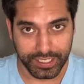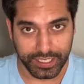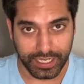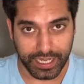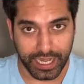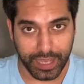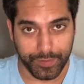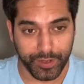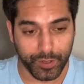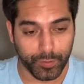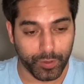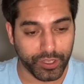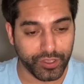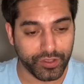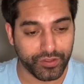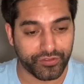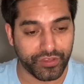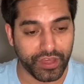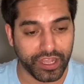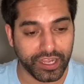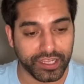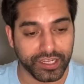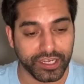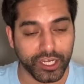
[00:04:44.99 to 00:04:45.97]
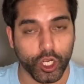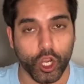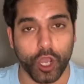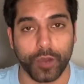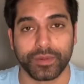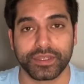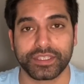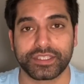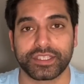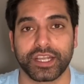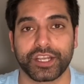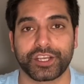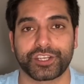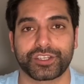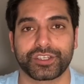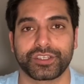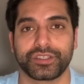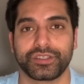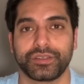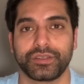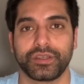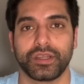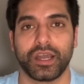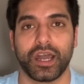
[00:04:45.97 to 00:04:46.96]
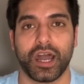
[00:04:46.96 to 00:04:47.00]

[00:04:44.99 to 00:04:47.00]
Let me know what you think in the comment section.